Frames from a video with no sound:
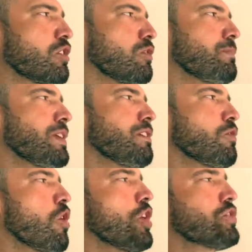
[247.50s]
could be
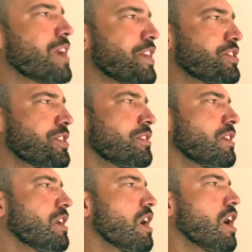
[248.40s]

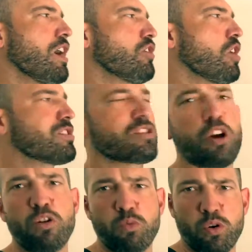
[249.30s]
hydration, a
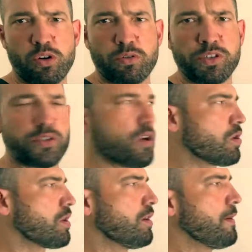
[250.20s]
slow walk or a
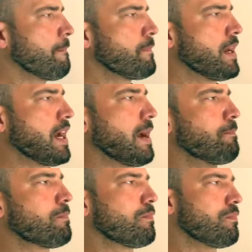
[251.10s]
jog,
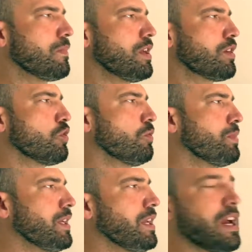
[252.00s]
it could
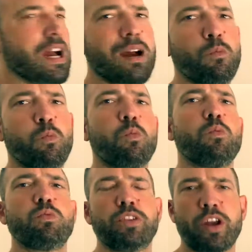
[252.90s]
be
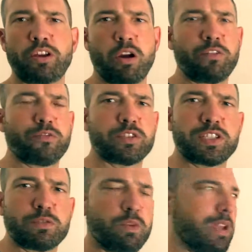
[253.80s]
going for a
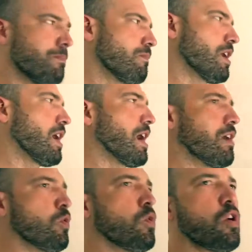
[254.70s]
swim
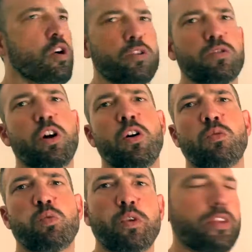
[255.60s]
or hot or
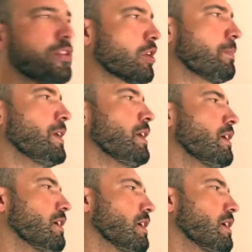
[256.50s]
cold water therapy,